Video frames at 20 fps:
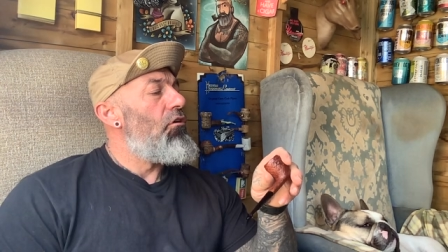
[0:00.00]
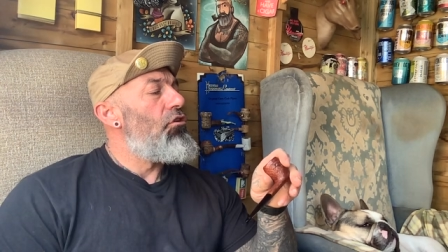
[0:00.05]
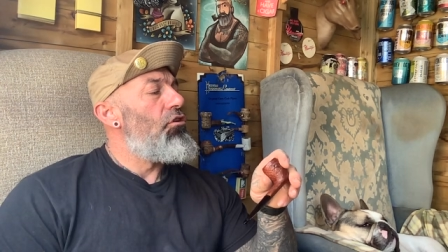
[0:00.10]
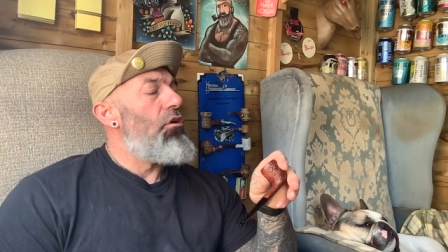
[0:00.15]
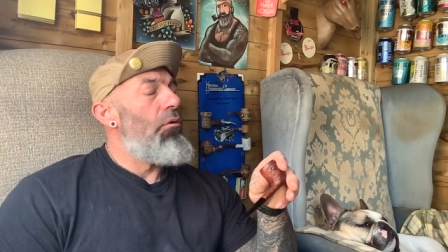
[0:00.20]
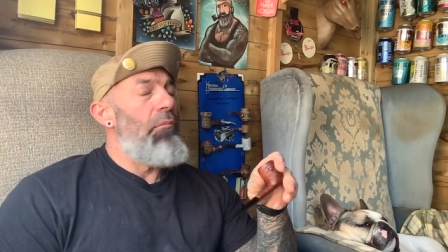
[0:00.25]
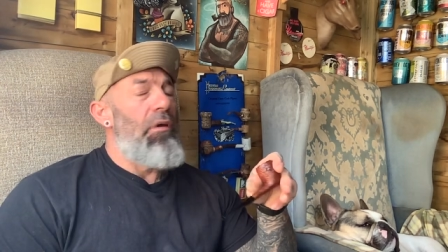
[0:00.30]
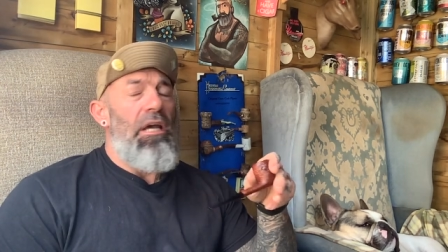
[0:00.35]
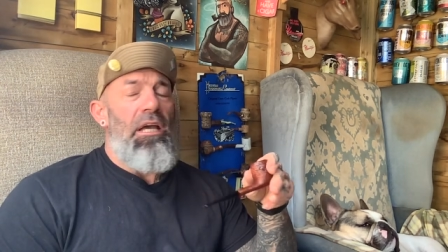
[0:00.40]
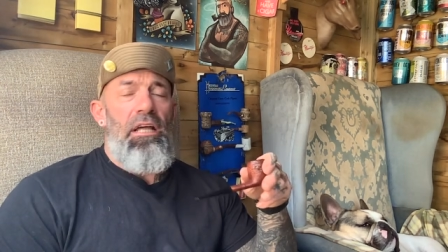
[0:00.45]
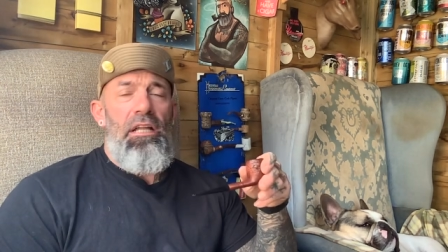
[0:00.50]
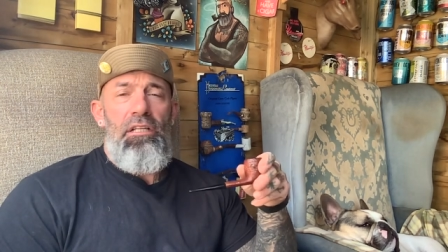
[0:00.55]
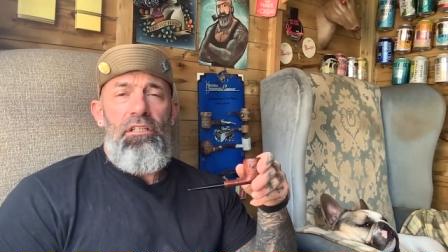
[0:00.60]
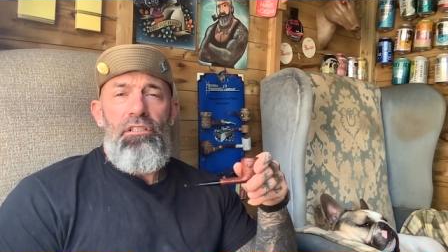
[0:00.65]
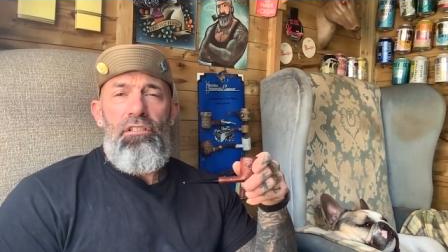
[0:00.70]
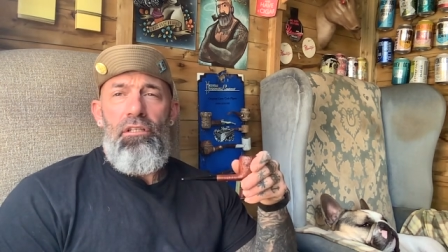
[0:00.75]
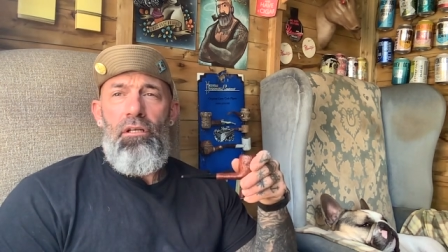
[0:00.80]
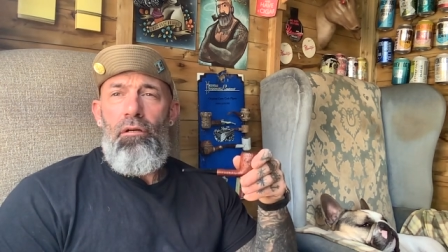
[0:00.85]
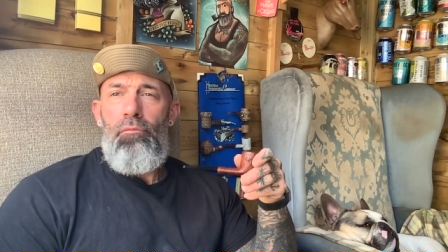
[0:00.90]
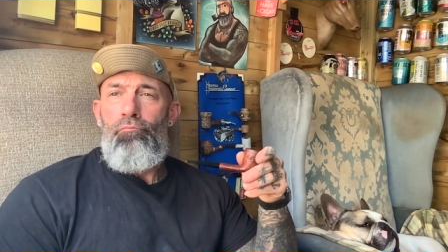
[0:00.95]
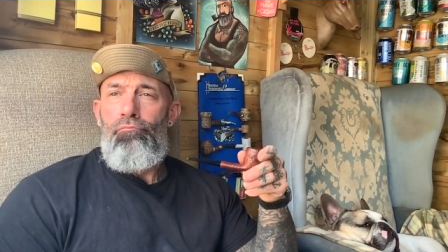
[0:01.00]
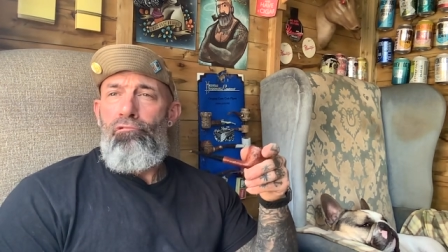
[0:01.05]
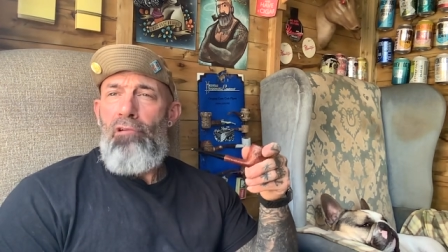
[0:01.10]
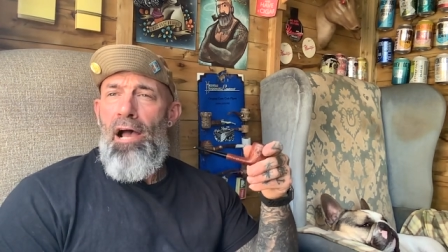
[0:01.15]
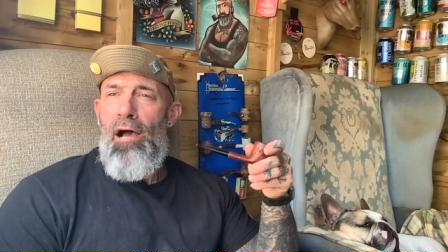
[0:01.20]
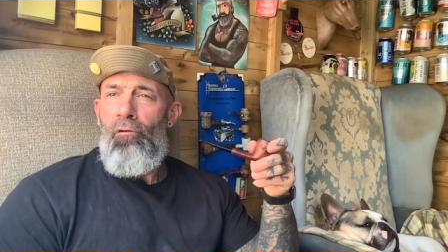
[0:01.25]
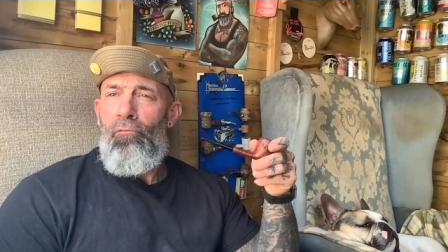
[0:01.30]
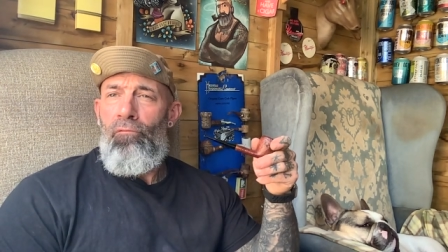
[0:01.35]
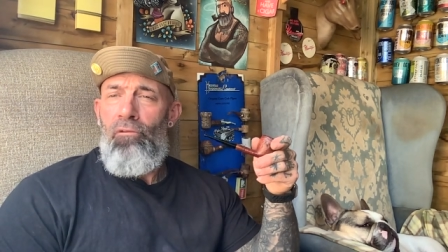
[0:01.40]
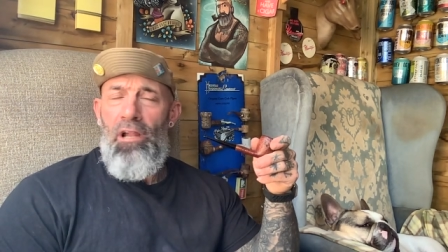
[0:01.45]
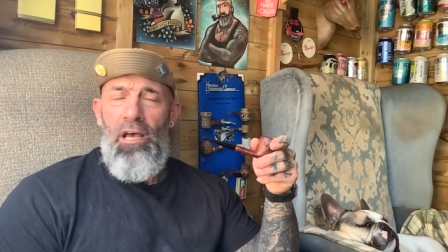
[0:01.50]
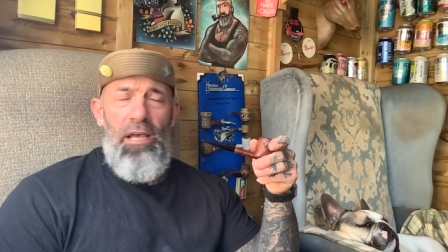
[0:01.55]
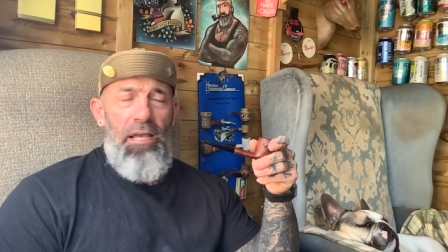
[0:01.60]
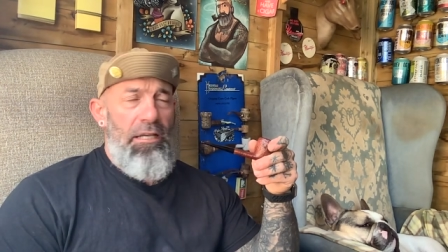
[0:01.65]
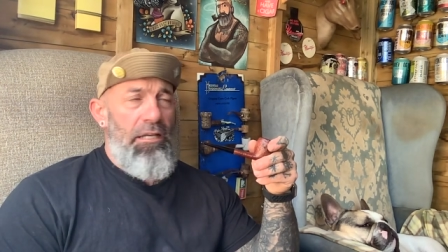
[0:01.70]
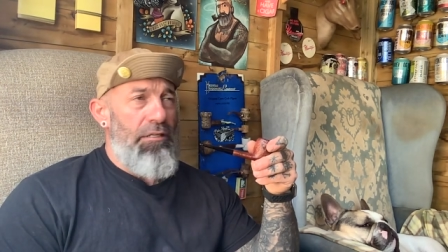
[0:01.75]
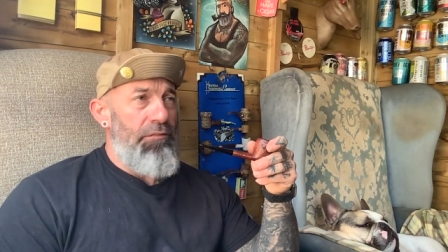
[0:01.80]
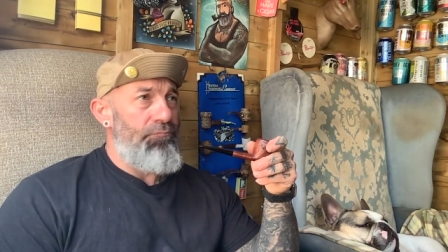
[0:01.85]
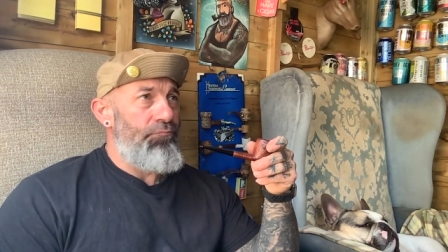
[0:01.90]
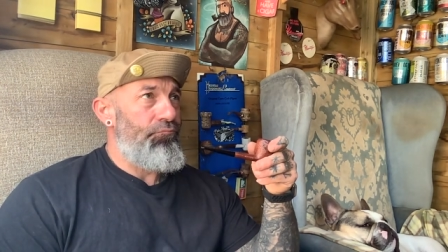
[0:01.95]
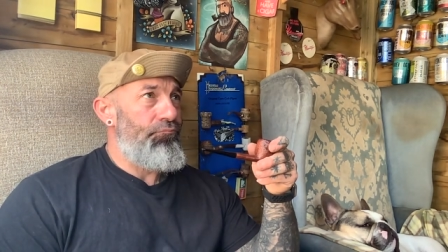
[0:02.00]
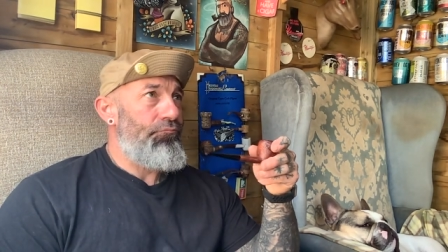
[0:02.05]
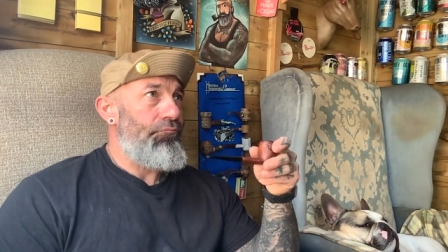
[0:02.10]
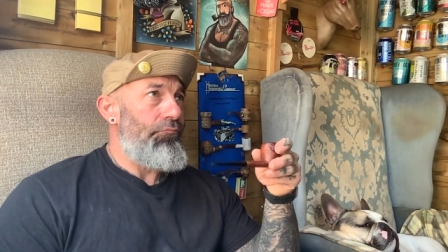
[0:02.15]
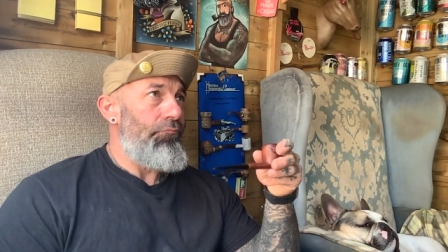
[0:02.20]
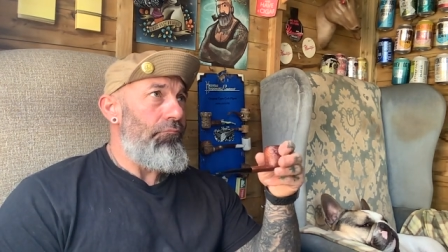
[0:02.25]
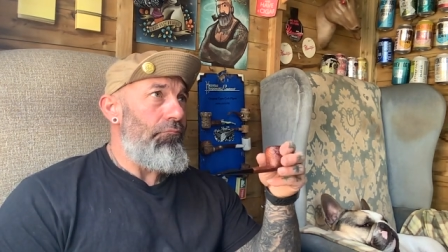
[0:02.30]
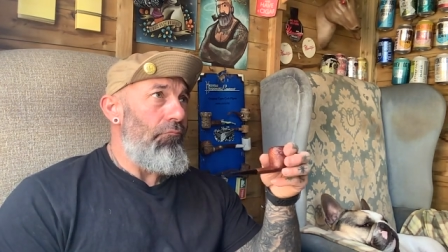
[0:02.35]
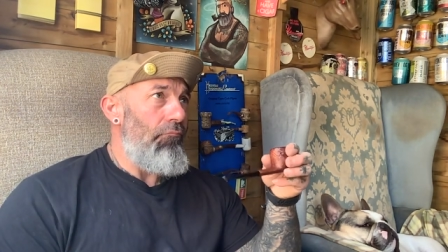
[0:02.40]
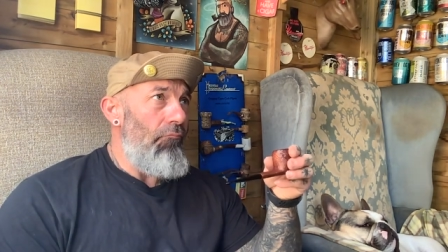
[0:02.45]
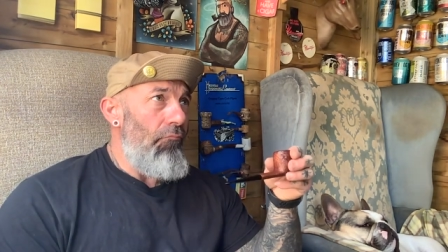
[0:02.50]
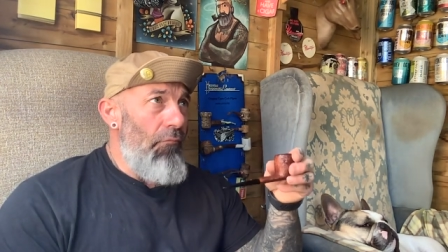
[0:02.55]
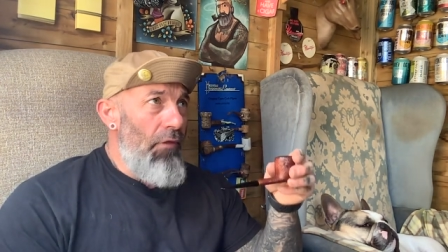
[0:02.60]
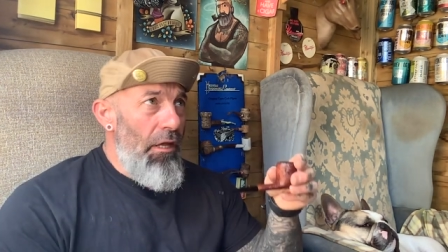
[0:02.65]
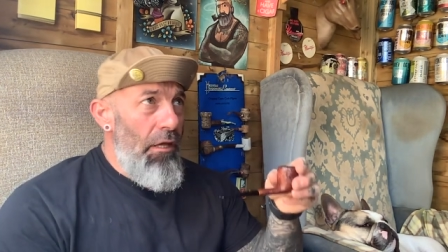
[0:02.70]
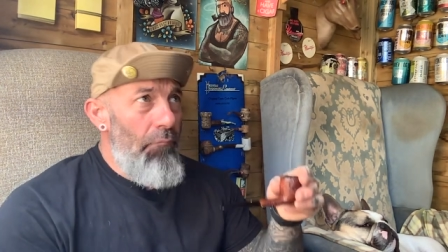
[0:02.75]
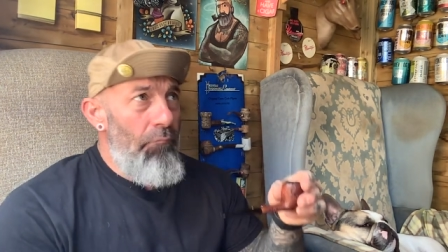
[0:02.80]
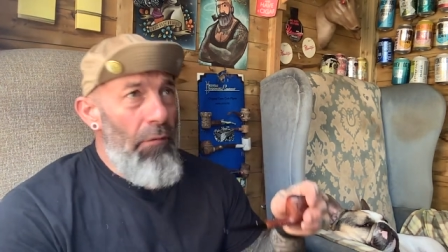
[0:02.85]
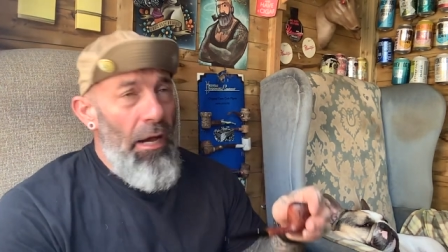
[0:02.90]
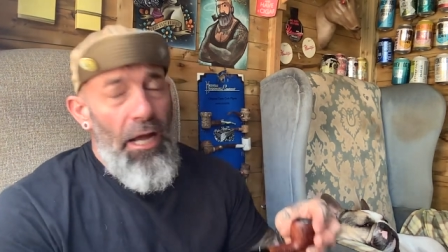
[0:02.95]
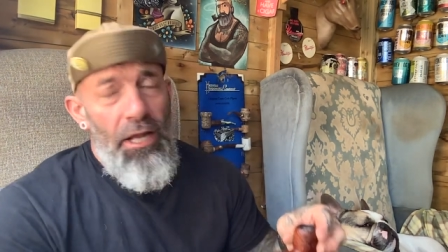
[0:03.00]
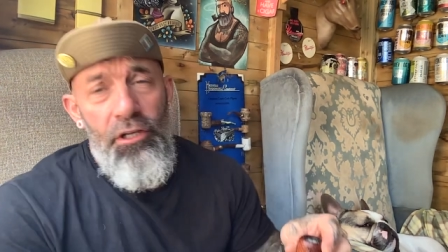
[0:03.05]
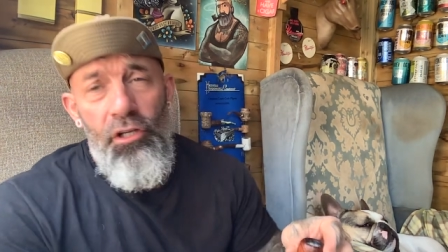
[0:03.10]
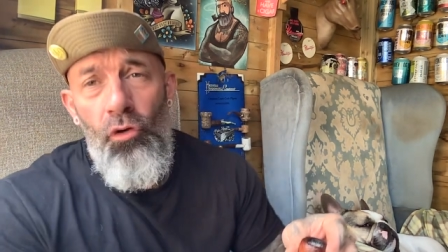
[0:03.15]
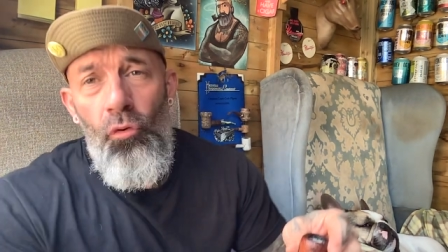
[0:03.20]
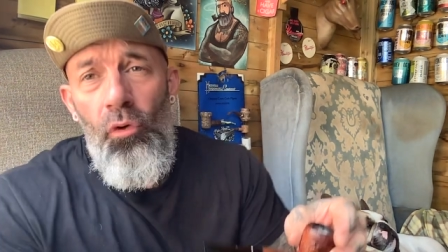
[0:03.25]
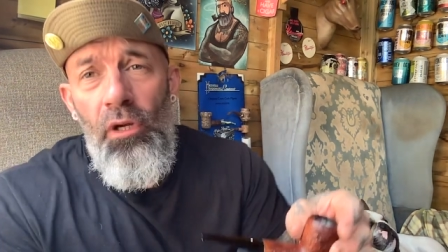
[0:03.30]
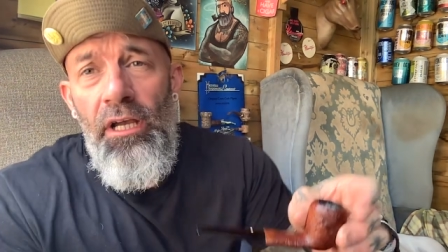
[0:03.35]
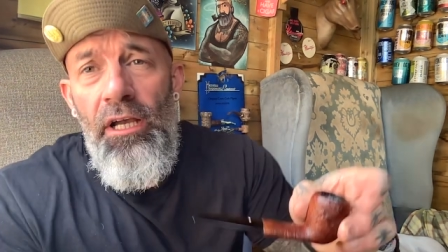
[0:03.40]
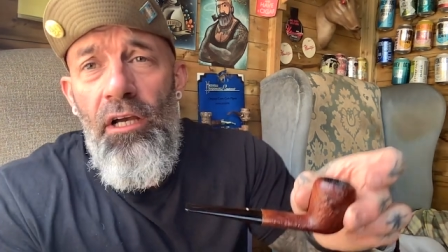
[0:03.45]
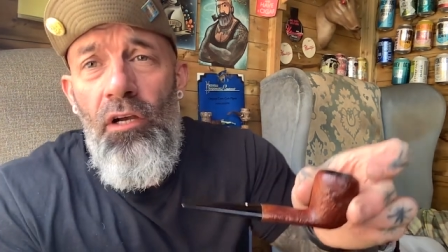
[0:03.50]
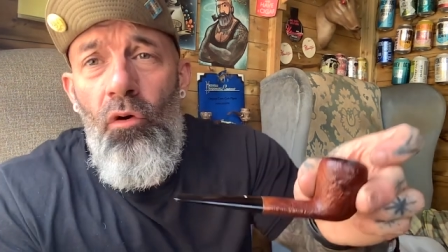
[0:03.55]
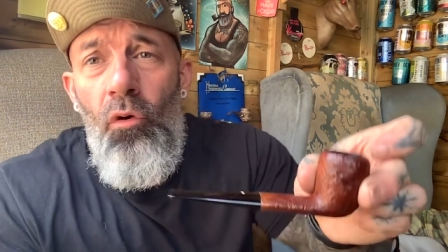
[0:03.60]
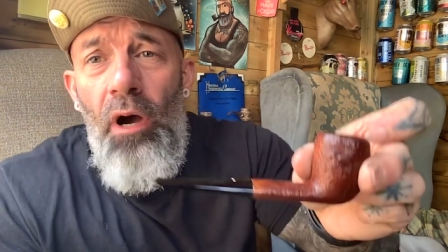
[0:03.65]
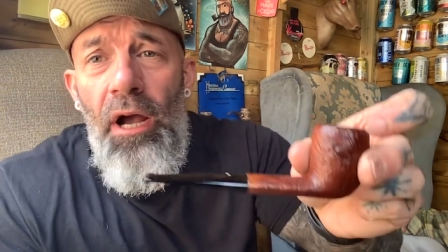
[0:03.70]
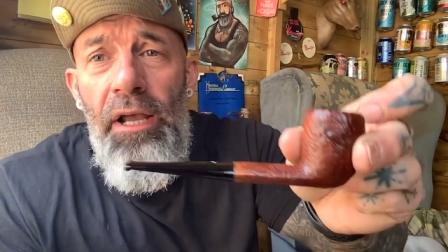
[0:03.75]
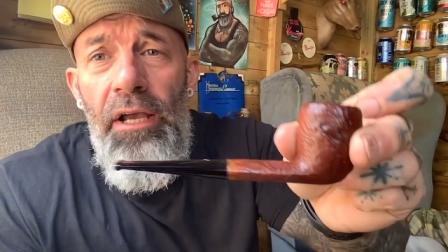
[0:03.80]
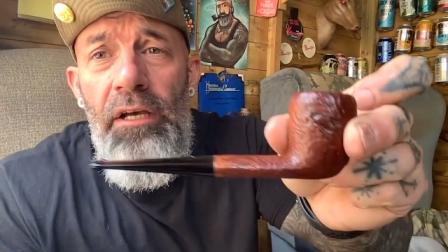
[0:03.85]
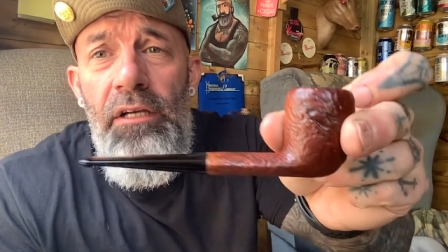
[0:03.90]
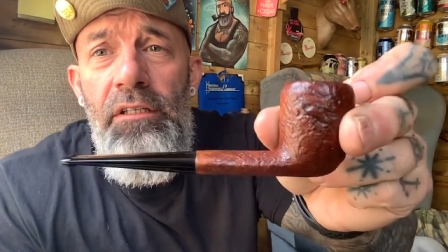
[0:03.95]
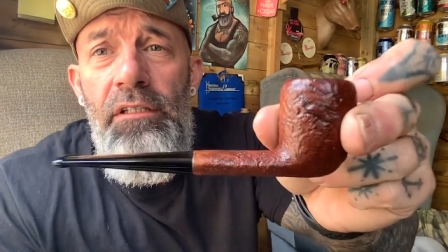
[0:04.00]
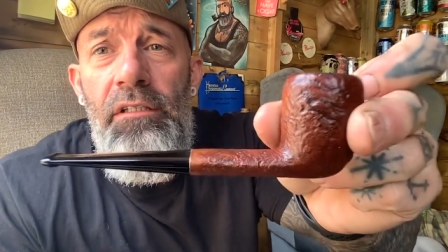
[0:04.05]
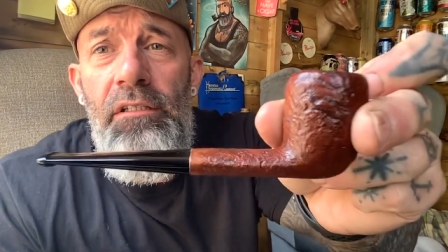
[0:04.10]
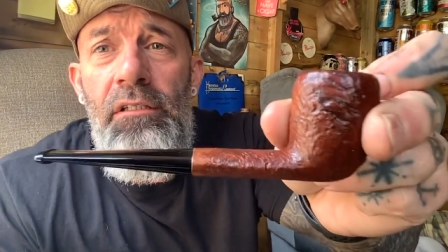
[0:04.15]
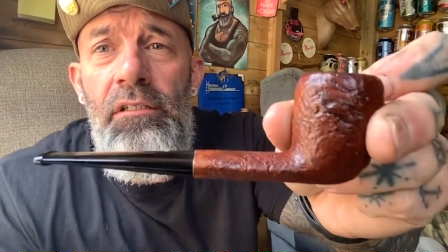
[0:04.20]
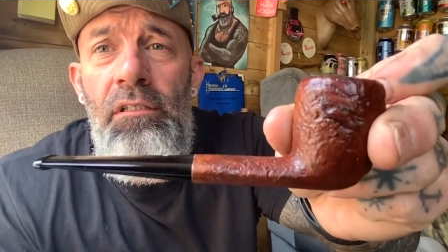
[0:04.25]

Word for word: Jermaine's brown flake in my newly acquired